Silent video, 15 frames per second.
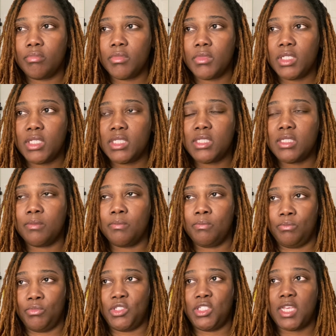
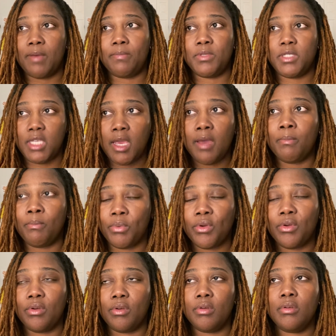
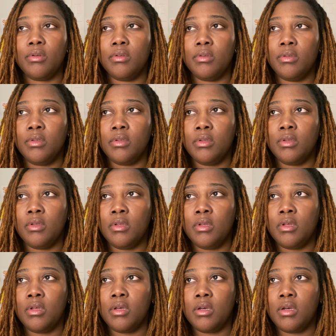September
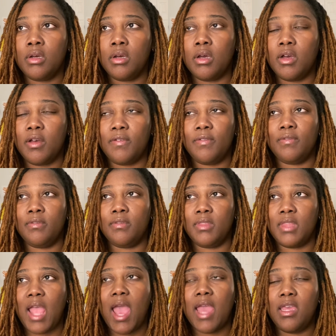of
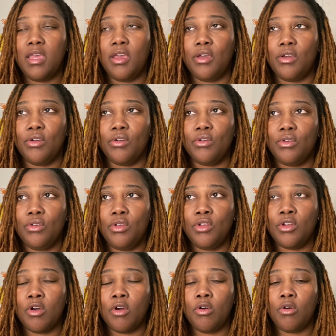that year, you
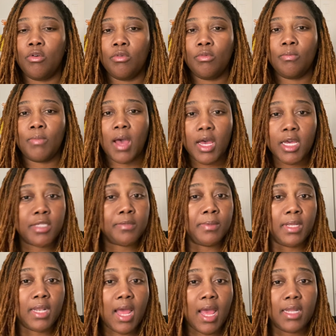know, my husband
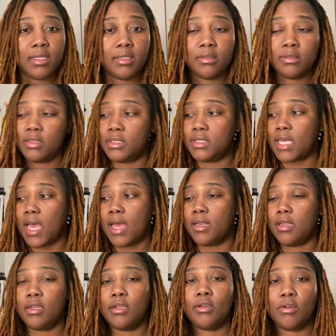and I
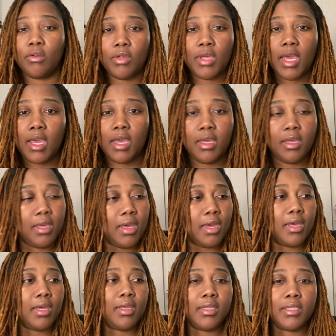decided, okay, yeah,
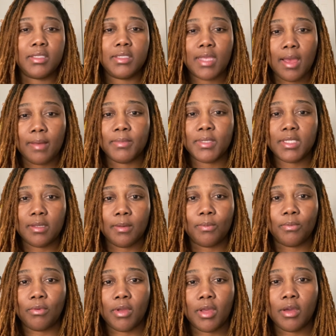it's time to
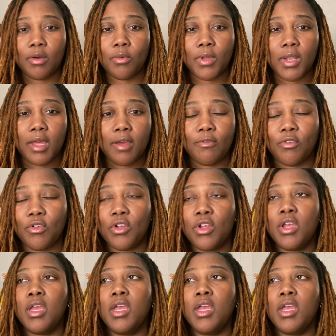separate or whatever.